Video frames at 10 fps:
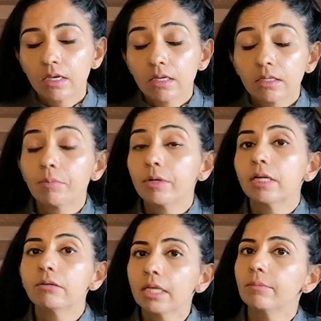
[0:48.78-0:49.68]
The
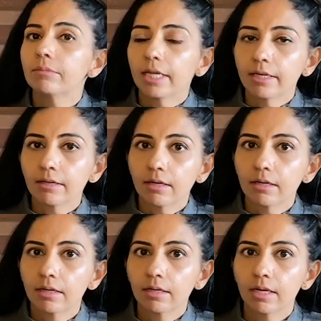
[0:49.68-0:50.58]
burnout came
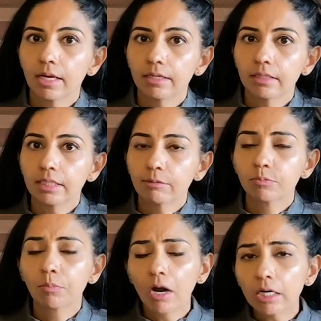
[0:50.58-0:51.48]
later, and that
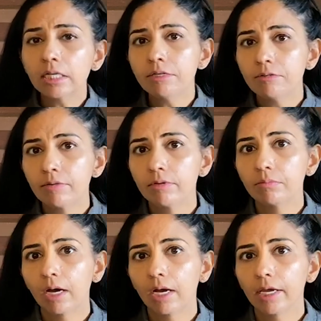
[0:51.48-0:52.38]
was partly
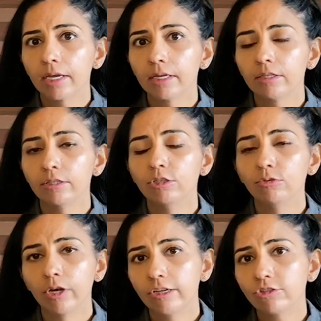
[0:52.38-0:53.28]
driven by the
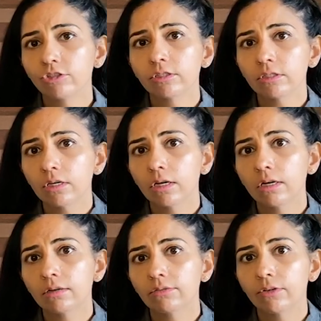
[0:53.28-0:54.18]
duration
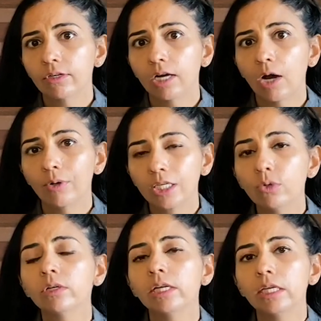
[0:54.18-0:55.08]
of how
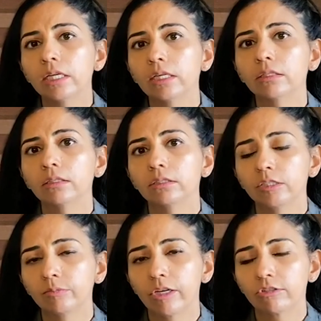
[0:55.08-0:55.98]
acutely ill
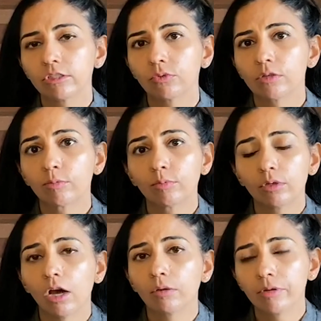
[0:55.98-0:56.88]
these patients were for
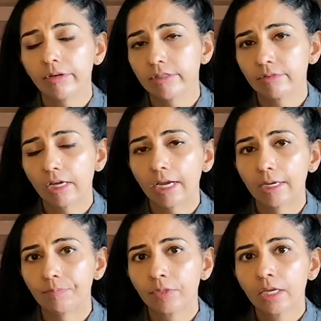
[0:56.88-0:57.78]
prolonged periods of
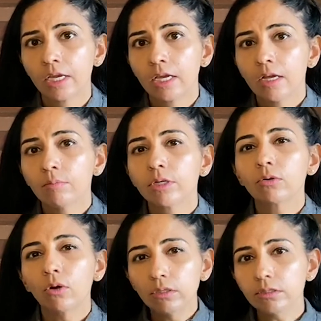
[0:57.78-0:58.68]
time. But
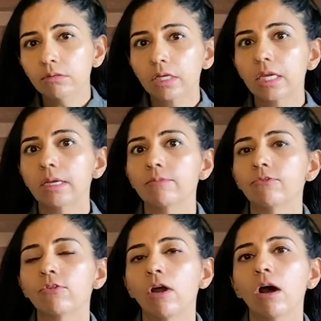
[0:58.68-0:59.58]
it also
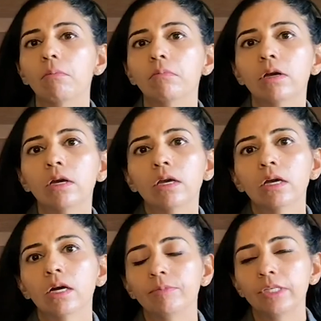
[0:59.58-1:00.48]
came from
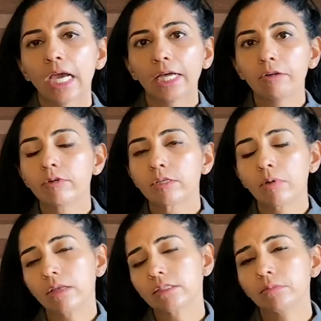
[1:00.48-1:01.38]
the added
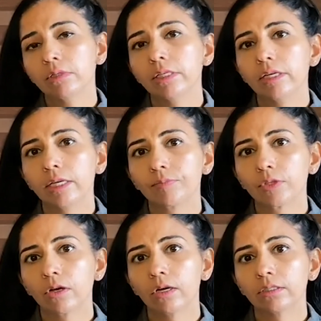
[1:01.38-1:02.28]
responsibility
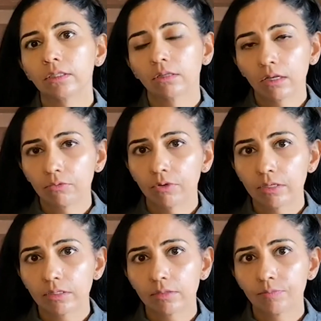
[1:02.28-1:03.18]
on a lot of us